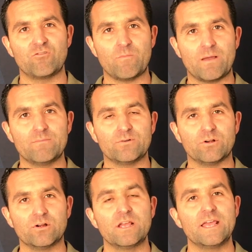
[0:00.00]

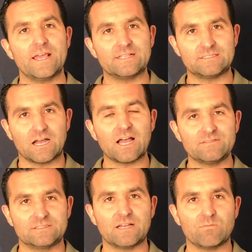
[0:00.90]
Remember, it
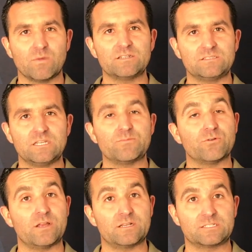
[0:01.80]
dives down much
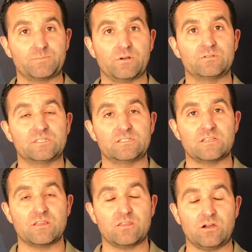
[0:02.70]
deeper. It exposes
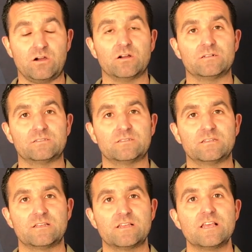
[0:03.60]
the heart.
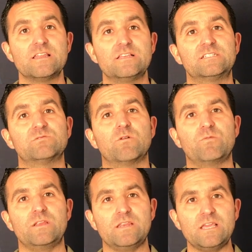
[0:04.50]
This is what
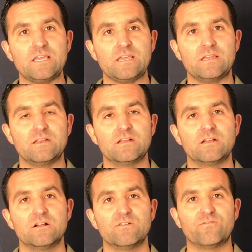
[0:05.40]
we need
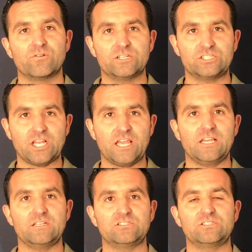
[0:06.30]
for a
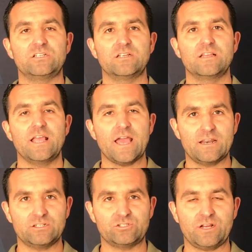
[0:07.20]
changed
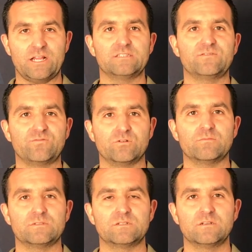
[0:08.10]
and a
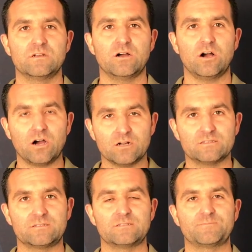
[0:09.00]
transformed heart.